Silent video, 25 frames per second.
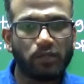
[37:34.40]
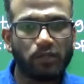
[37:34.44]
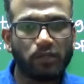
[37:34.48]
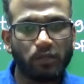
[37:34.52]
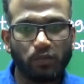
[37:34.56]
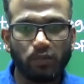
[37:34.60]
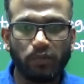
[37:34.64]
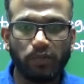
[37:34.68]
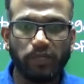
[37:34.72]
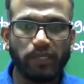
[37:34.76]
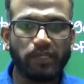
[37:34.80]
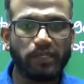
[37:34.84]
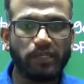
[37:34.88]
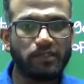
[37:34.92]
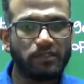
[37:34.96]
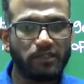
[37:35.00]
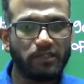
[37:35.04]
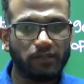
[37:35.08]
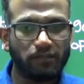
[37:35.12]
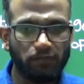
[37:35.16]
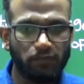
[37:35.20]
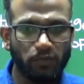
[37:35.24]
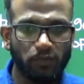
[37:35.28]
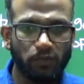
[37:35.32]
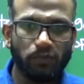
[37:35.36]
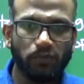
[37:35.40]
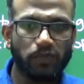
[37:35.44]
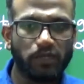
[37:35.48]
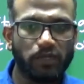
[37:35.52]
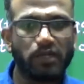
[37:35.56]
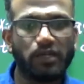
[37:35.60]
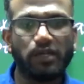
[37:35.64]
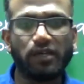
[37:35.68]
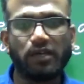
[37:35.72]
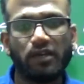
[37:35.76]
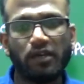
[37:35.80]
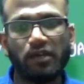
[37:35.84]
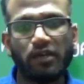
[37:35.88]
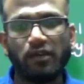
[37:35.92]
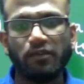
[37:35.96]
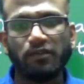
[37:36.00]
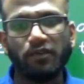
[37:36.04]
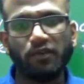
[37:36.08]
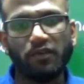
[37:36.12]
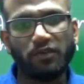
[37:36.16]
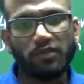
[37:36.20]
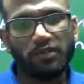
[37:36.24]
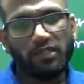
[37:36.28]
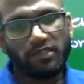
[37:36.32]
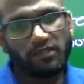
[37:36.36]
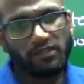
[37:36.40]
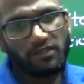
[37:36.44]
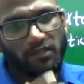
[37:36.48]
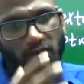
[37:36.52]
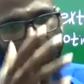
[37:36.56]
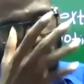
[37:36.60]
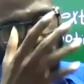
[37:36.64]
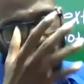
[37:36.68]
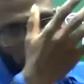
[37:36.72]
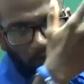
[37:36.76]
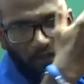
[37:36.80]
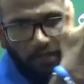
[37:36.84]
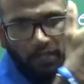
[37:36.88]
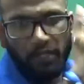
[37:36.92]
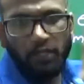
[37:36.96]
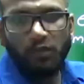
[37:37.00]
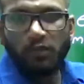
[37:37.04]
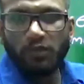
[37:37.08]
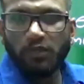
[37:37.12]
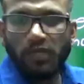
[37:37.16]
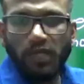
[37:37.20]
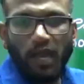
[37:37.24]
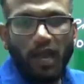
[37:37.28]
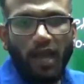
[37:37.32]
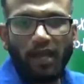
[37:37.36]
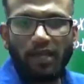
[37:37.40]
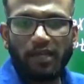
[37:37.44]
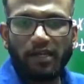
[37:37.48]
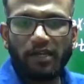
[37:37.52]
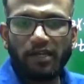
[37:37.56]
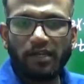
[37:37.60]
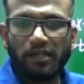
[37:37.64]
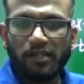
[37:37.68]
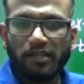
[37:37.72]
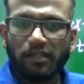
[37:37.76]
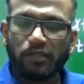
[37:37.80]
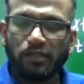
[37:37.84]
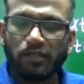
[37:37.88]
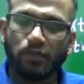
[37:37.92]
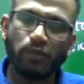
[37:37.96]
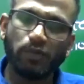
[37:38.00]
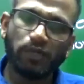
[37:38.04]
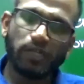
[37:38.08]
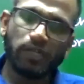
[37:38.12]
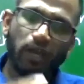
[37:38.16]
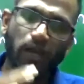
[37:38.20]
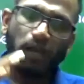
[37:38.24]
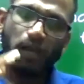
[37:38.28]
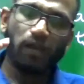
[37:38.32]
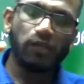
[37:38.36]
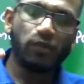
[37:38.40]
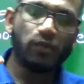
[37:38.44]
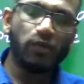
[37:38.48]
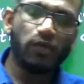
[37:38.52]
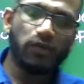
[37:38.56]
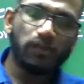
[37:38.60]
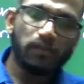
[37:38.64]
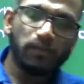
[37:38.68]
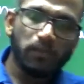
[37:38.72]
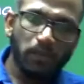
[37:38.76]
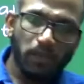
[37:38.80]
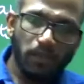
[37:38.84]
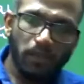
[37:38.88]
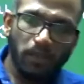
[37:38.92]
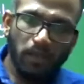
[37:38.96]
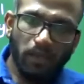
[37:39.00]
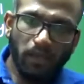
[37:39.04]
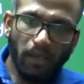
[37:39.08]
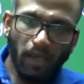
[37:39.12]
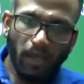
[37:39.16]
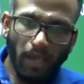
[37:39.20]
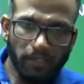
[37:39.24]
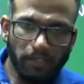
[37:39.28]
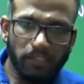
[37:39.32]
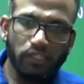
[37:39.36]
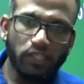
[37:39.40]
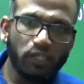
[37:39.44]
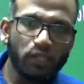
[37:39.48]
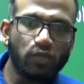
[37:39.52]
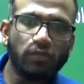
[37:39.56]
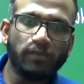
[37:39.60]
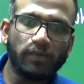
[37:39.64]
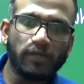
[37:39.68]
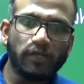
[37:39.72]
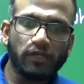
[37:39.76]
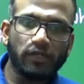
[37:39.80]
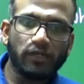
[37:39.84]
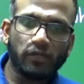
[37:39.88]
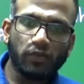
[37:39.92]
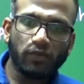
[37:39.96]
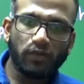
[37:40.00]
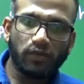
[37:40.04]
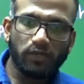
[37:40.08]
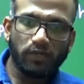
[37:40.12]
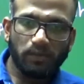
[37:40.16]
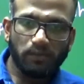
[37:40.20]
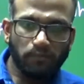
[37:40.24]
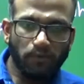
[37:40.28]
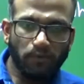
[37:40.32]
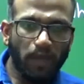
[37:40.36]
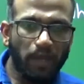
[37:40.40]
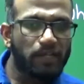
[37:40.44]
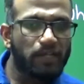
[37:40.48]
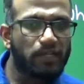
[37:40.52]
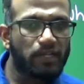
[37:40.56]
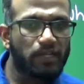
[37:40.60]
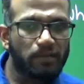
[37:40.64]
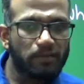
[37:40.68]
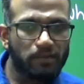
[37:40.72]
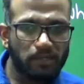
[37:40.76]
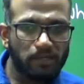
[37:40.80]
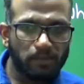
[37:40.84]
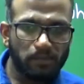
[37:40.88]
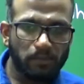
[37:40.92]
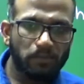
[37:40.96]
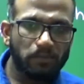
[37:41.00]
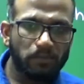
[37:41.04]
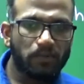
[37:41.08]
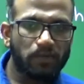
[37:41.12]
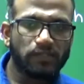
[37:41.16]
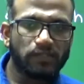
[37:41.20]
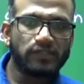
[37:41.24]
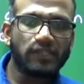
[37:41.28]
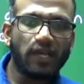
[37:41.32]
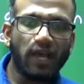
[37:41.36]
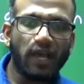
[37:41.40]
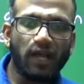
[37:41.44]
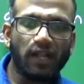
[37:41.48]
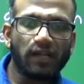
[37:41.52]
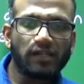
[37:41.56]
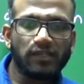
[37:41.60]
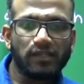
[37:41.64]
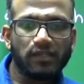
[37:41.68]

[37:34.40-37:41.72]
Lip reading: years, if you work for this into target, your achievement, your final result